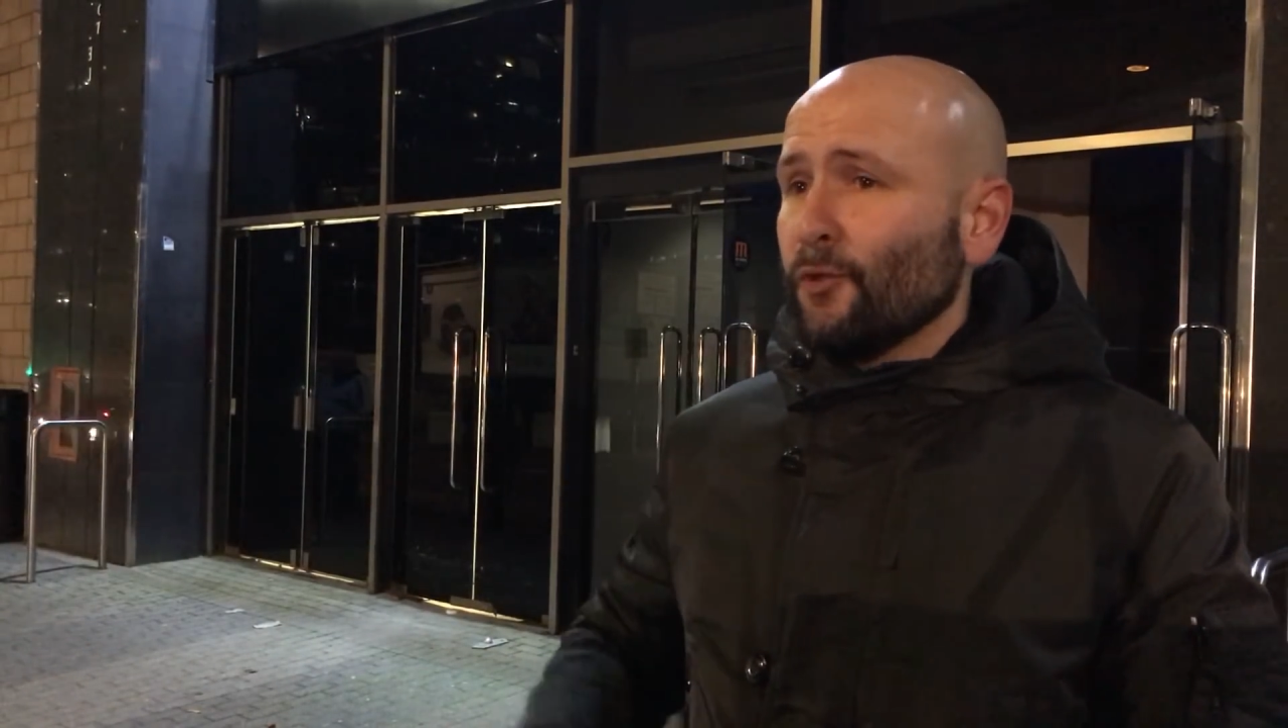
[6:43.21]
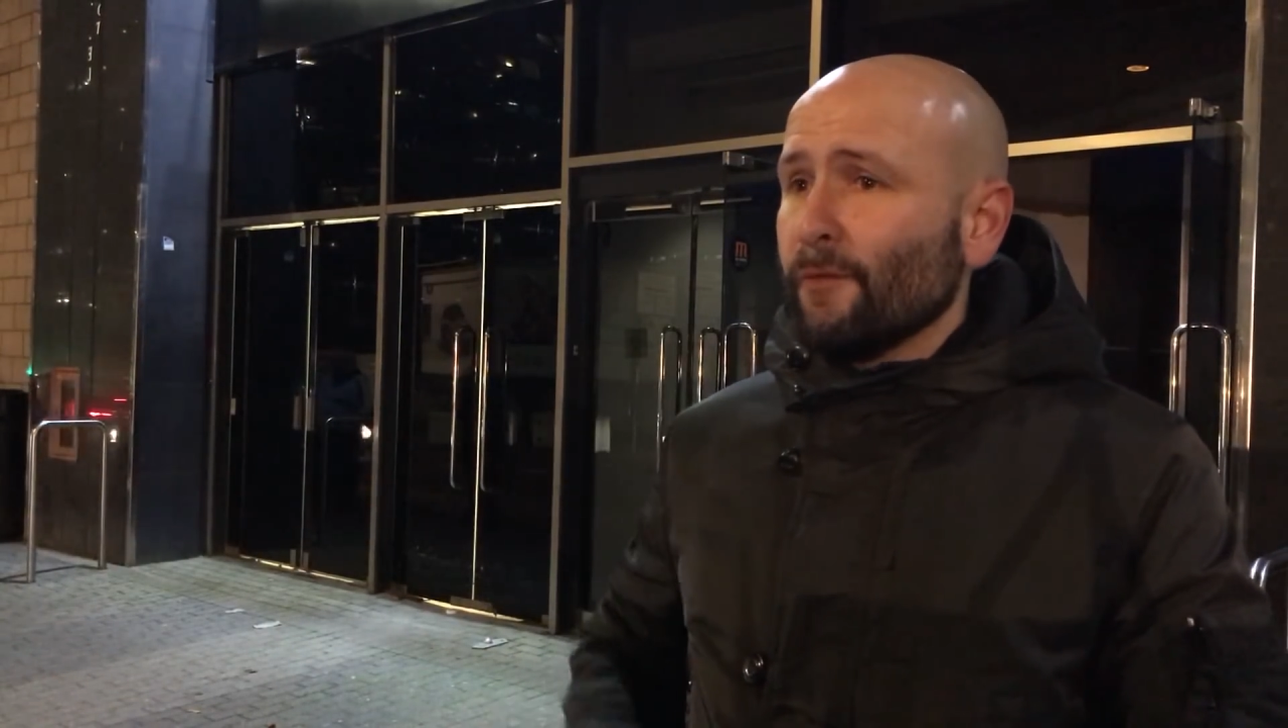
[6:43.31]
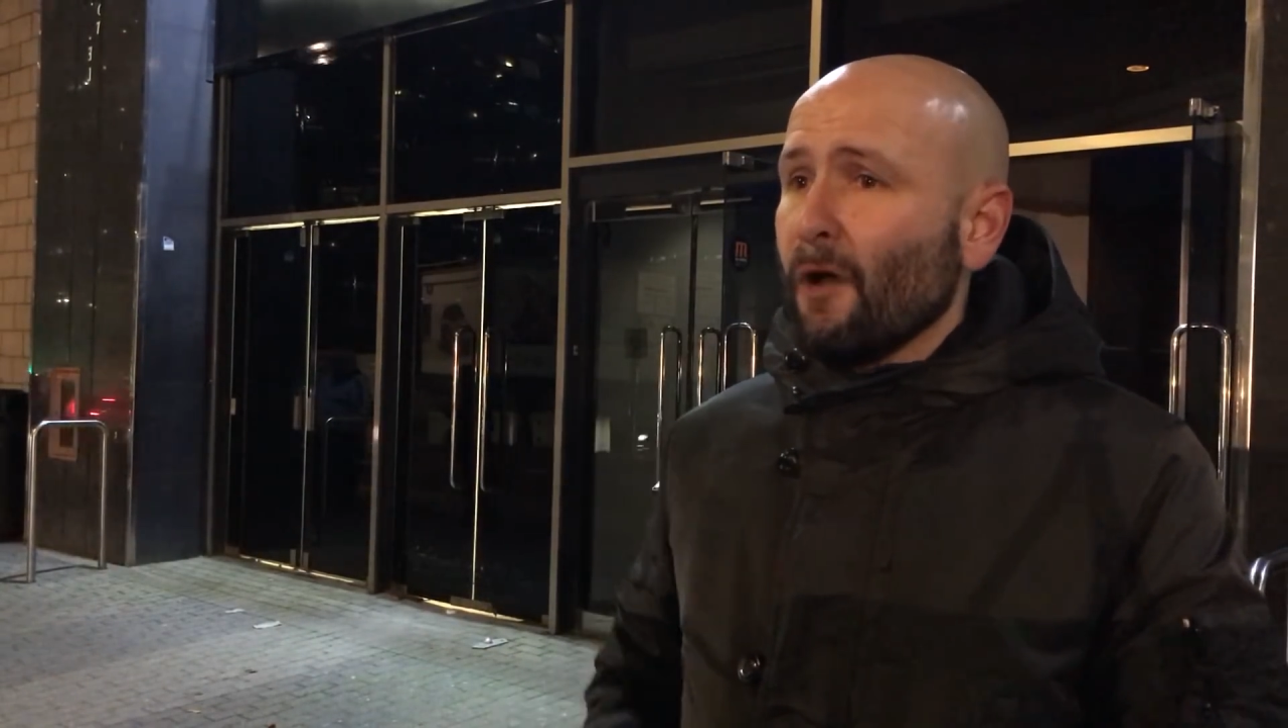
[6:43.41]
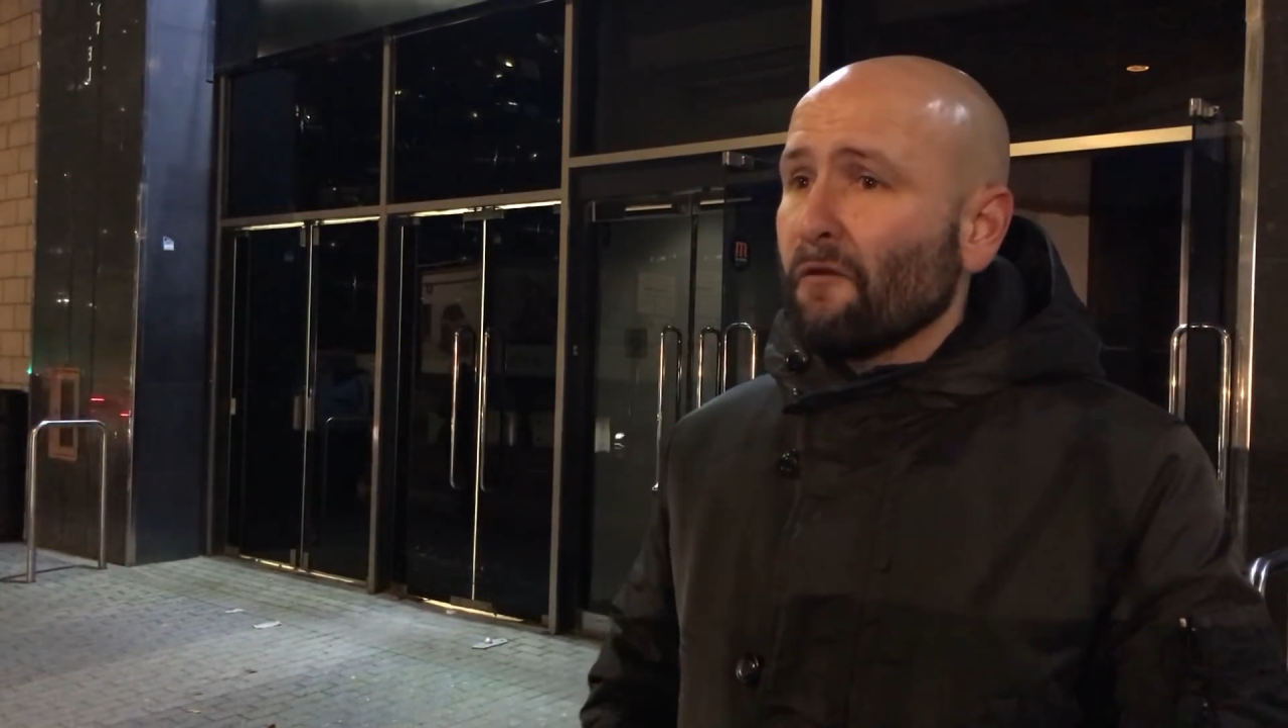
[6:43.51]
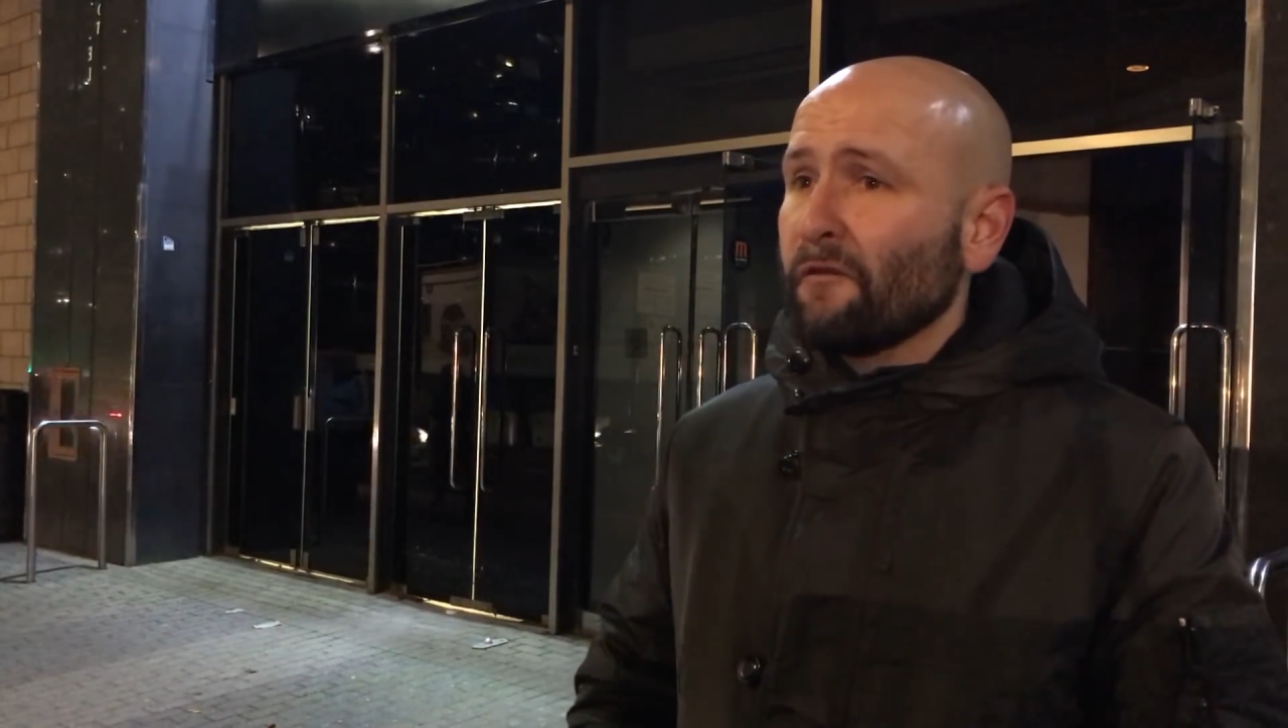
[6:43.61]
put
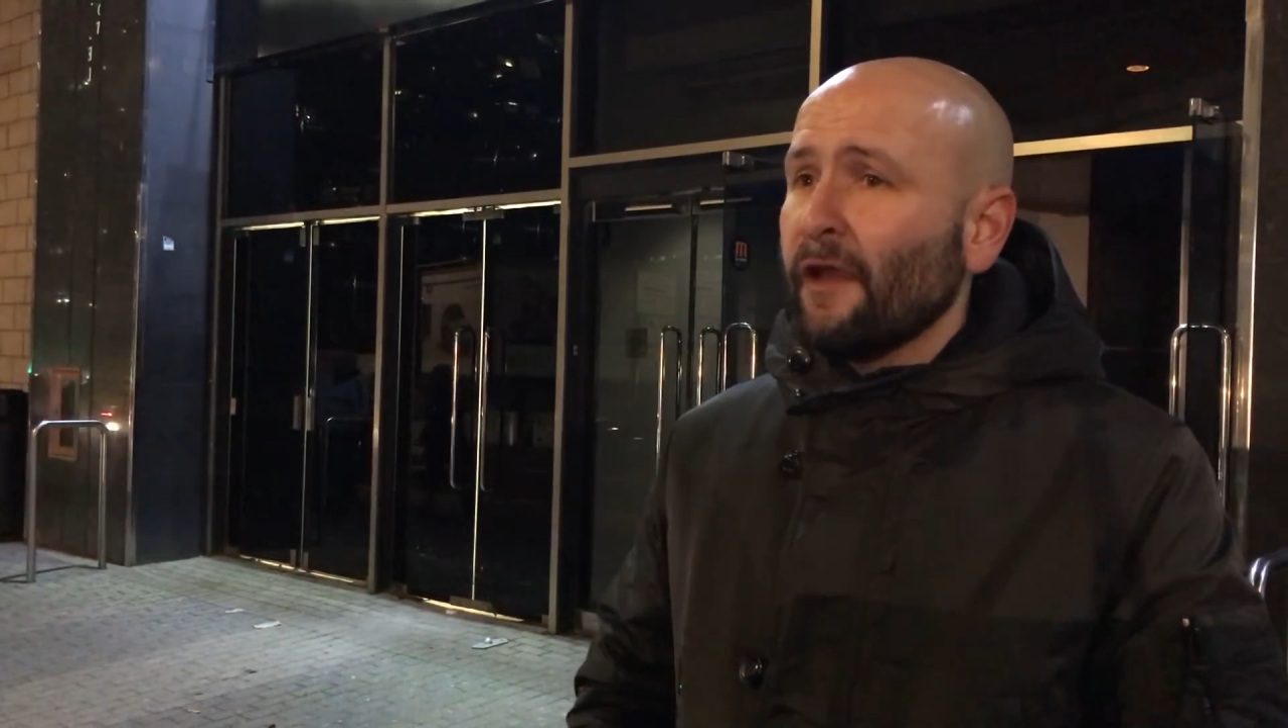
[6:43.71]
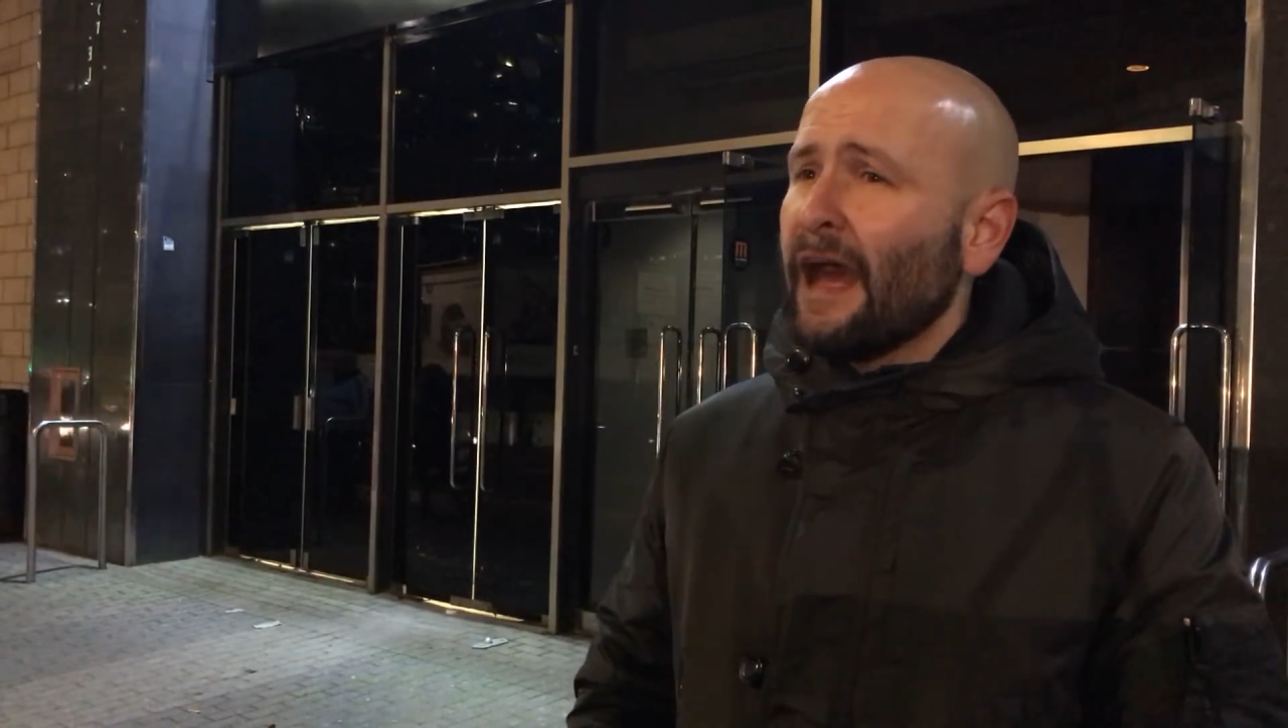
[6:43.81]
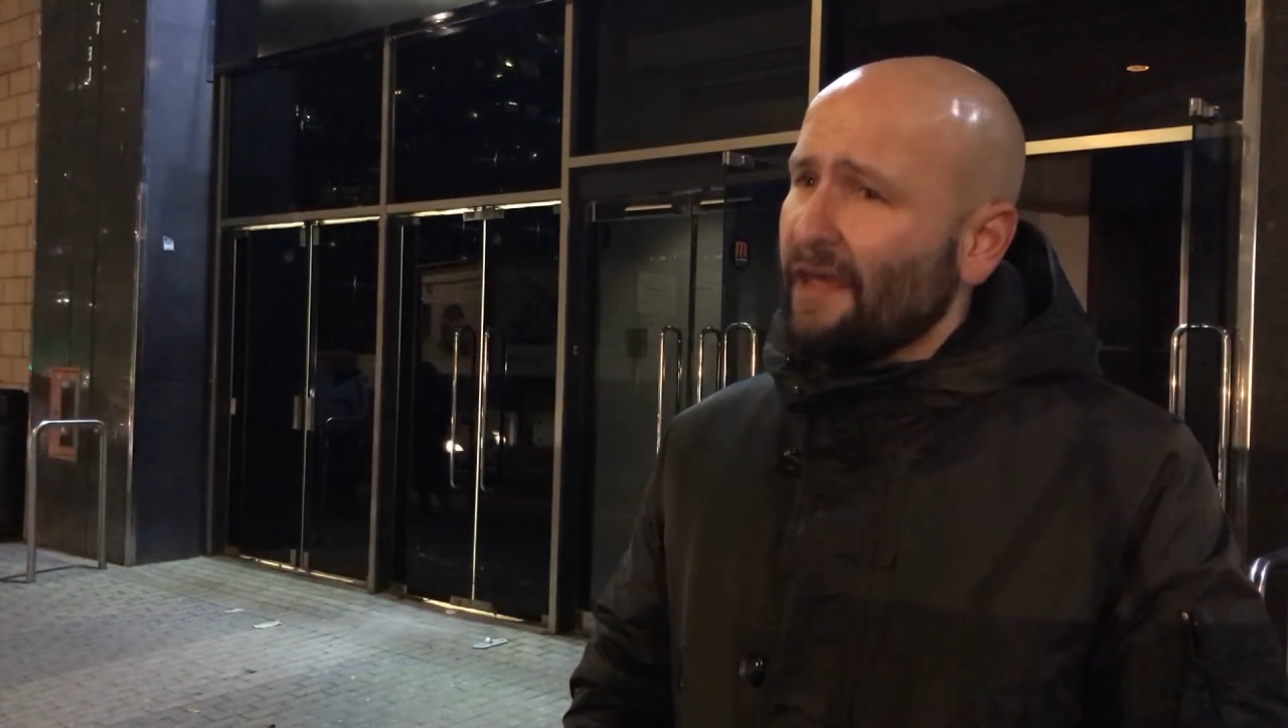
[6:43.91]
them off,